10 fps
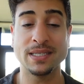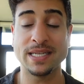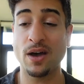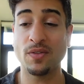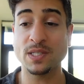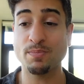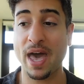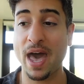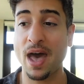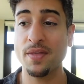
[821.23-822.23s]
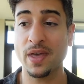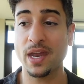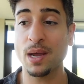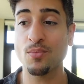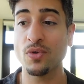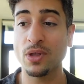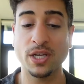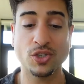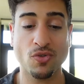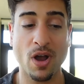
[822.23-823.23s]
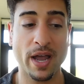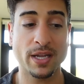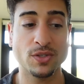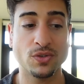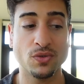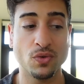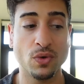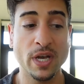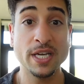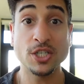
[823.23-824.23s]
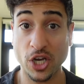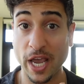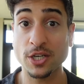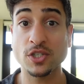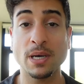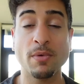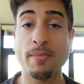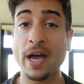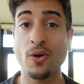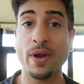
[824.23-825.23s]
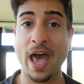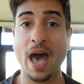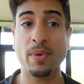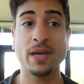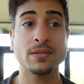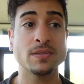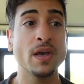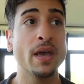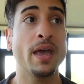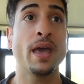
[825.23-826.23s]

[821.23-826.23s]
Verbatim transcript: down this path and I'm really trying to change some of my own habits